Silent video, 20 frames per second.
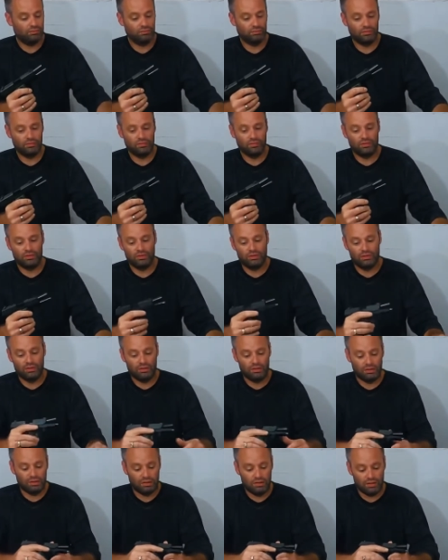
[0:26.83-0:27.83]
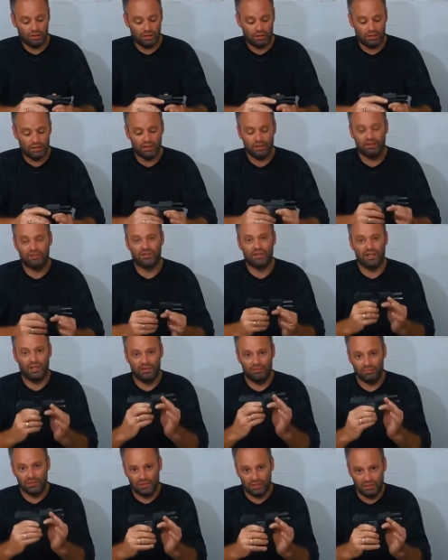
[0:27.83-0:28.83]
It is
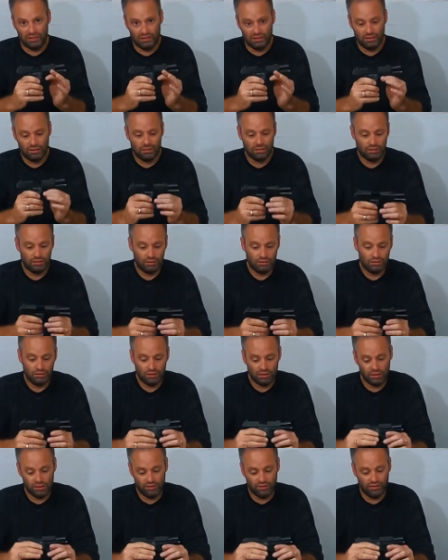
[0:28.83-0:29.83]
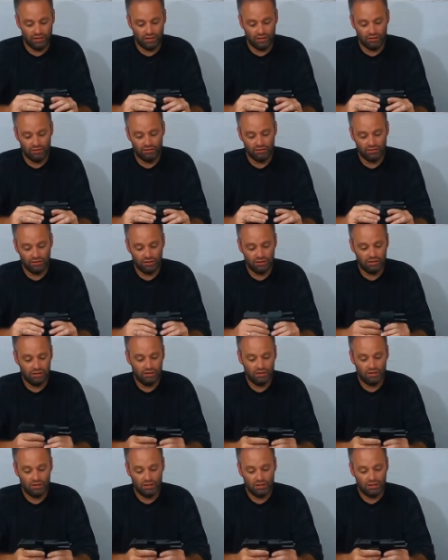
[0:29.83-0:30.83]
empty. It is safe.
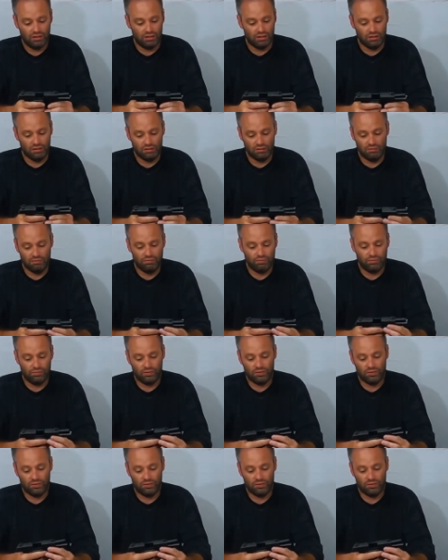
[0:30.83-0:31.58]
Um,